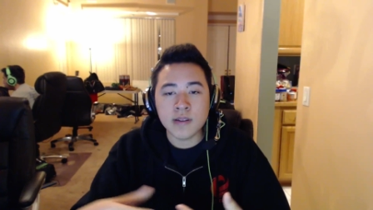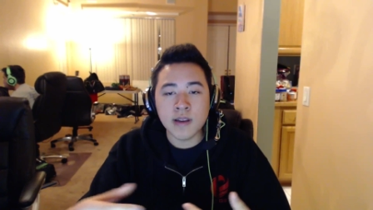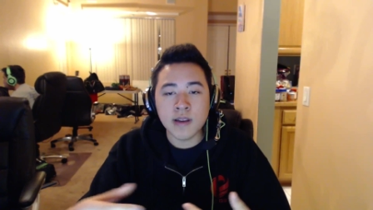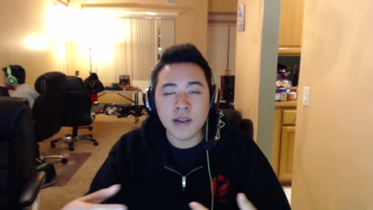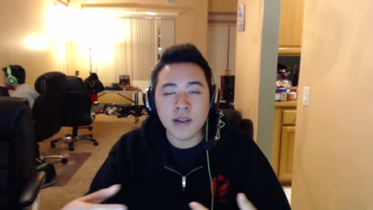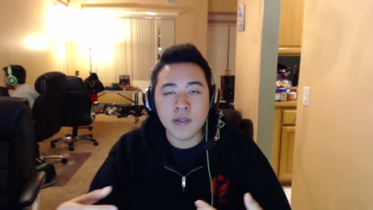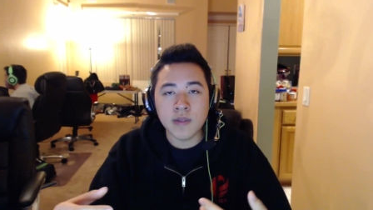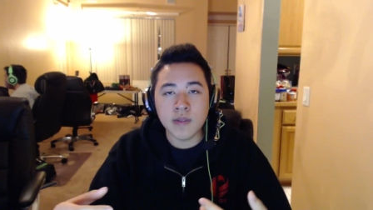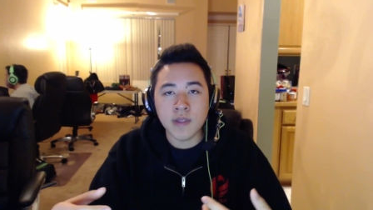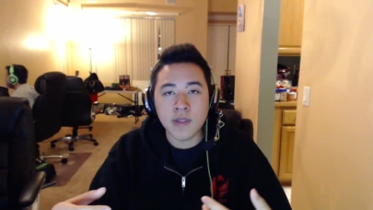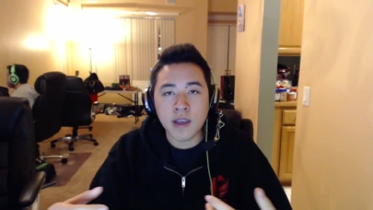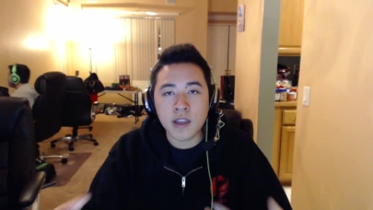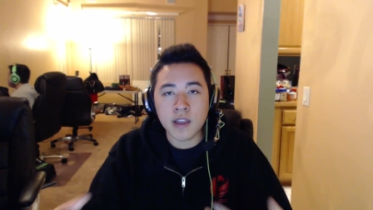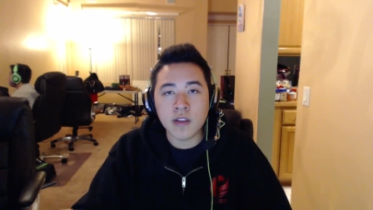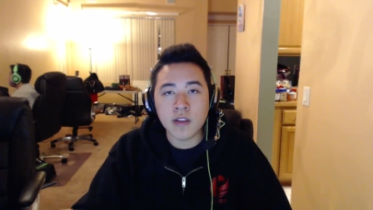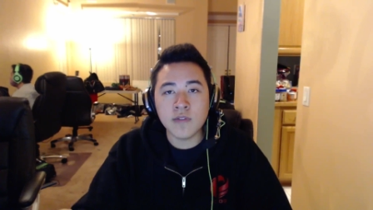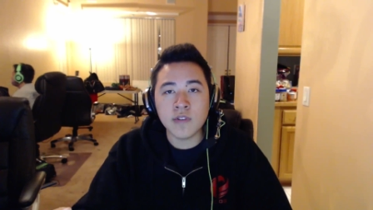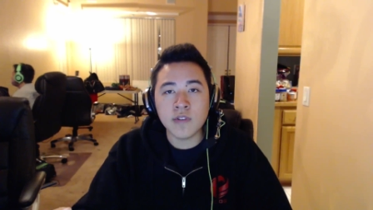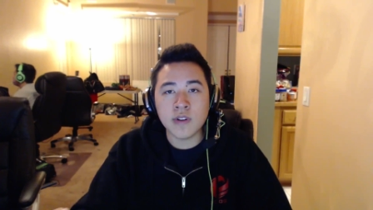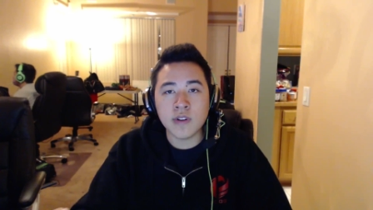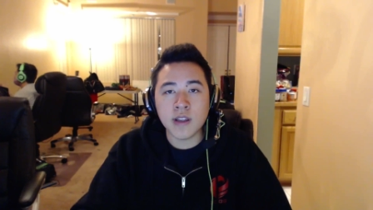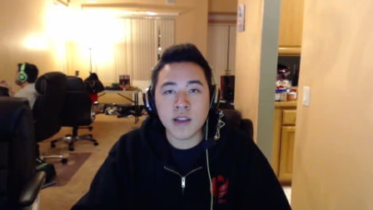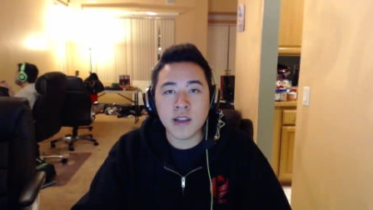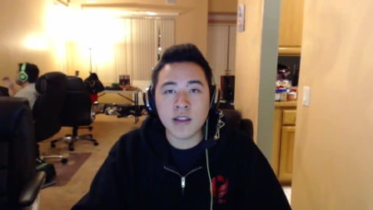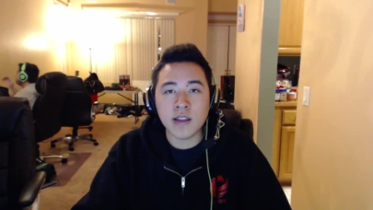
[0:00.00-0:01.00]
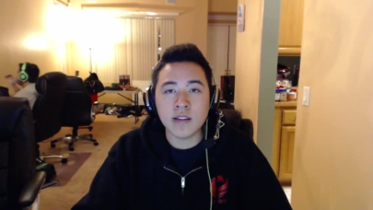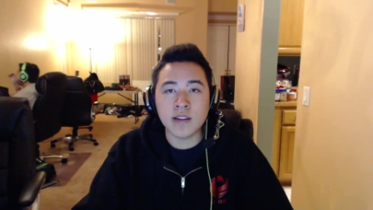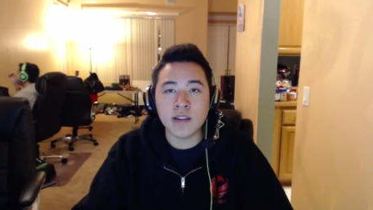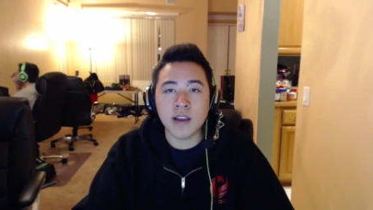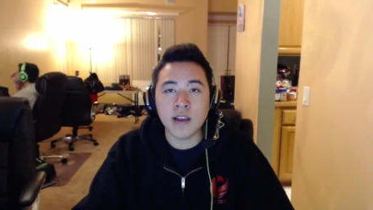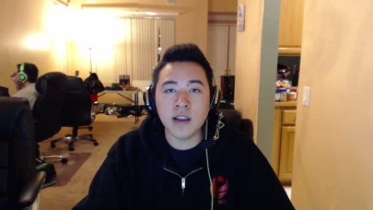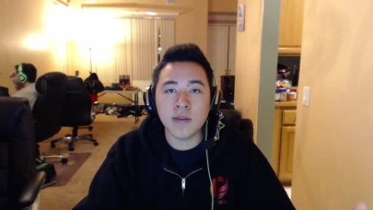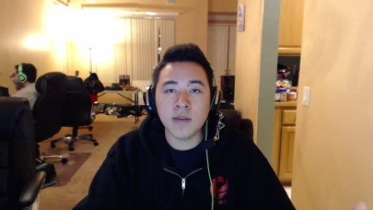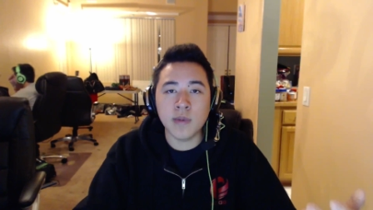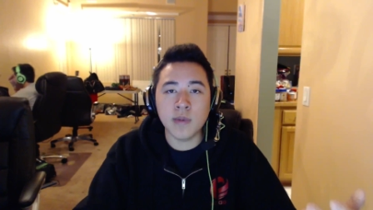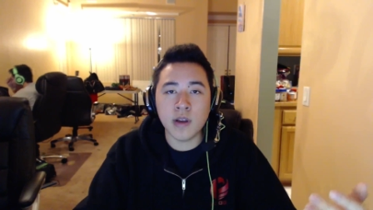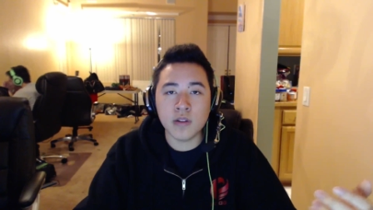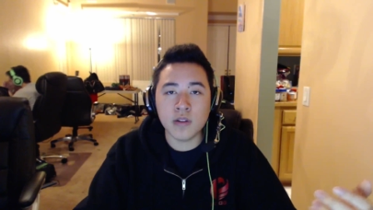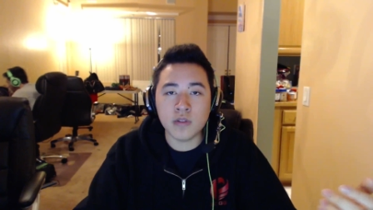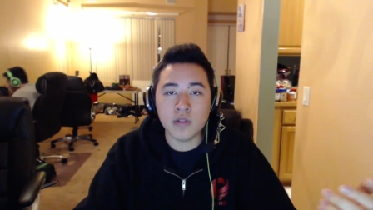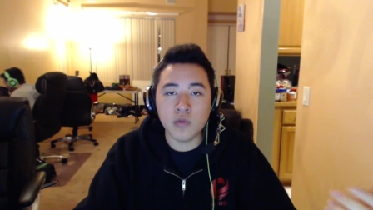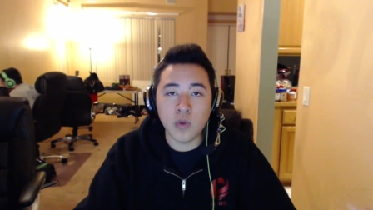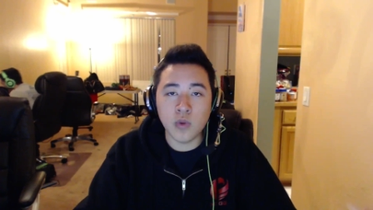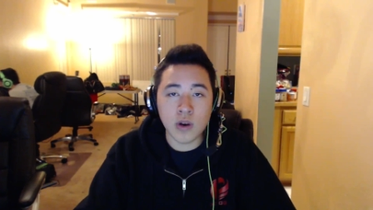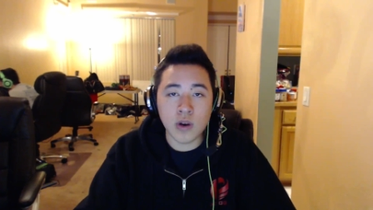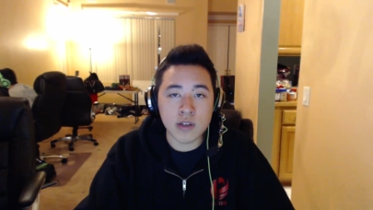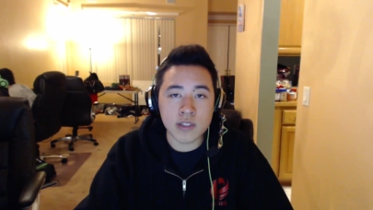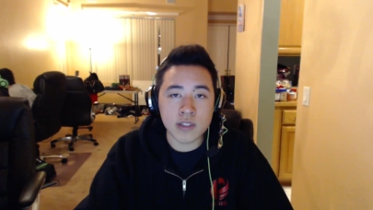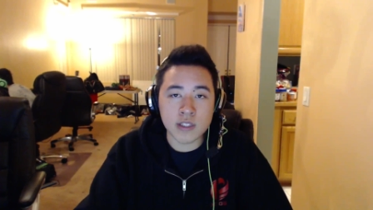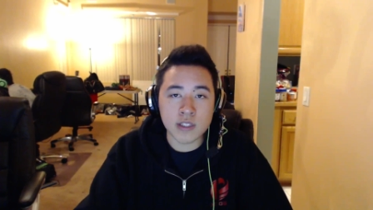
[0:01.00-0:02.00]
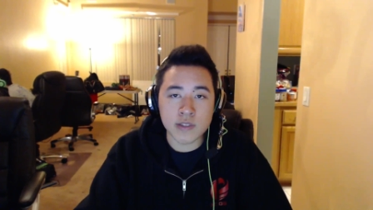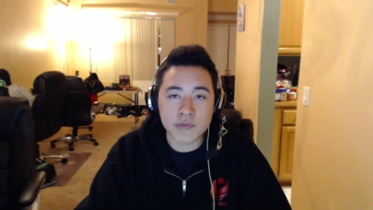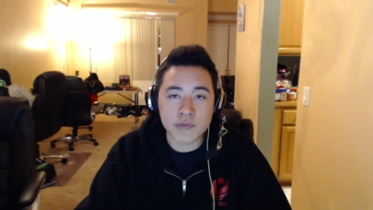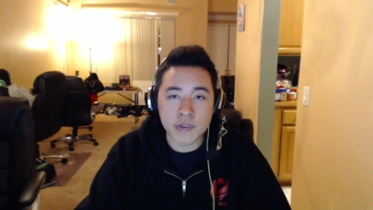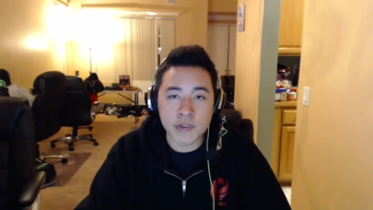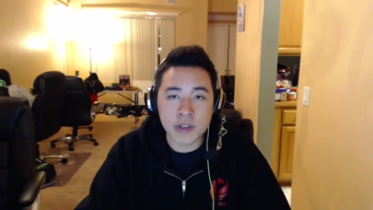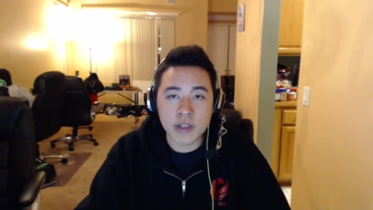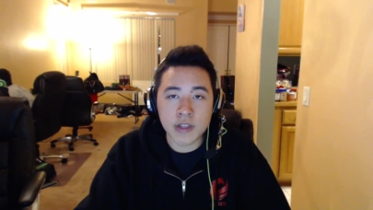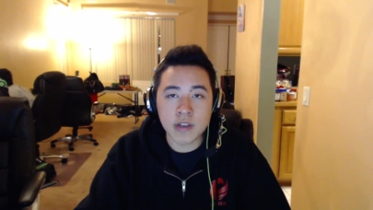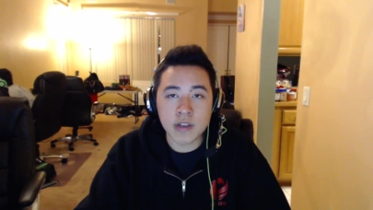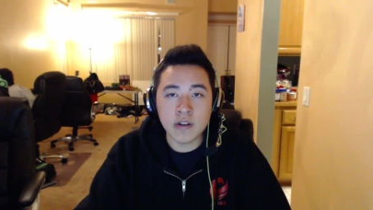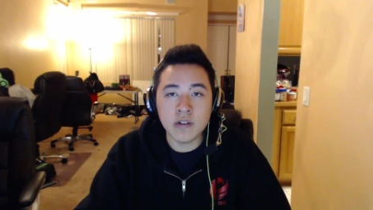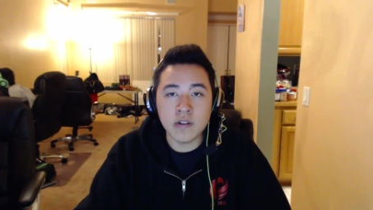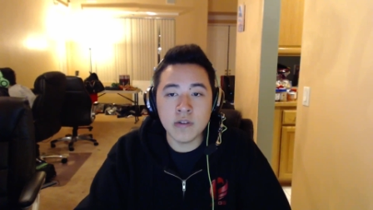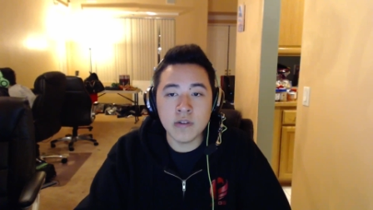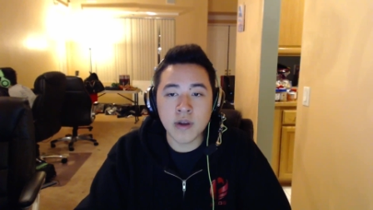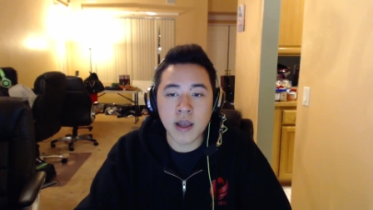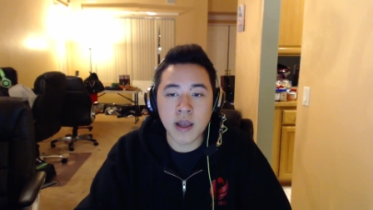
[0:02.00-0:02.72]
And thank you for taking time out to watch this video,